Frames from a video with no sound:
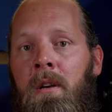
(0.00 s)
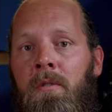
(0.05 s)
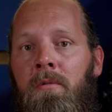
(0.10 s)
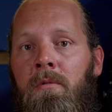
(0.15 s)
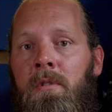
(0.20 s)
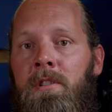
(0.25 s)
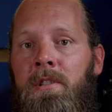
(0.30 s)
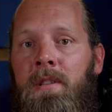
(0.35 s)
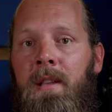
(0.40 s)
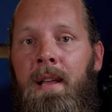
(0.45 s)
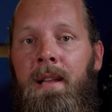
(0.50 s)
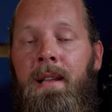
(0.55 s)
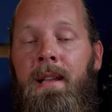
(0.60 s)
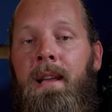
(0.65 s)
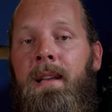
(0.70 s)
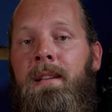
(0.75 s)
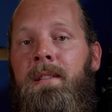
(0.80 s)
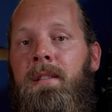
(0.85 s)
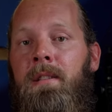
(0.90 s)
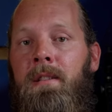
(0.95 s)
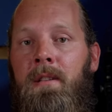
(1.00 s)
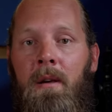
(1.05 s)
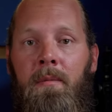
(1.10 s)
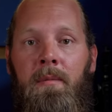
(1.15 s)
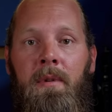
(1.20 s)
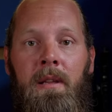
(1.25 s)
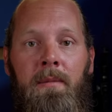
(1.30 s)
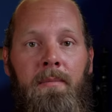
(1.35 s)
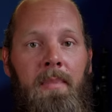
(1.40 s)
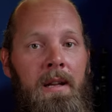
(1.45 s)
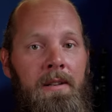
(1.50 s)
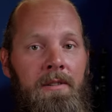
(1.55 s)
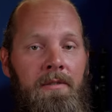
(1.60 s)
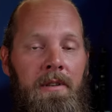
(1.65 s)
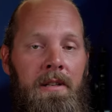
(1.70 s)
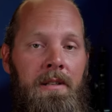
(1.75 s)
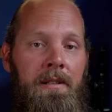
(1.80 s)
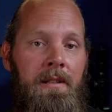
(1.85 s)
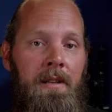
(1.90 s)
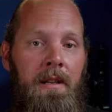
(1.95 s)
which then has the dummy
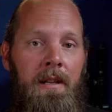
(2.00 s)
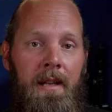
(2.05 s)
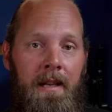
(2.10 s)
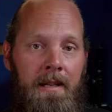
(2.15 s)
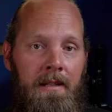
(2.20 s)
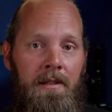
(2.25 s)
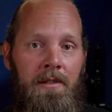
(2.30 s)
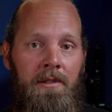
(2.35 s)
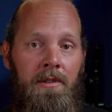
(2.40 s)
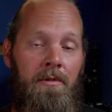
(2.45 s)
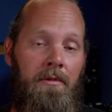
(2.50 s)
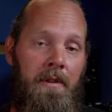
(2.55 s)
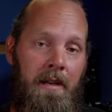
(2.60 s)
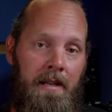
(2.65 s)
batteries connected to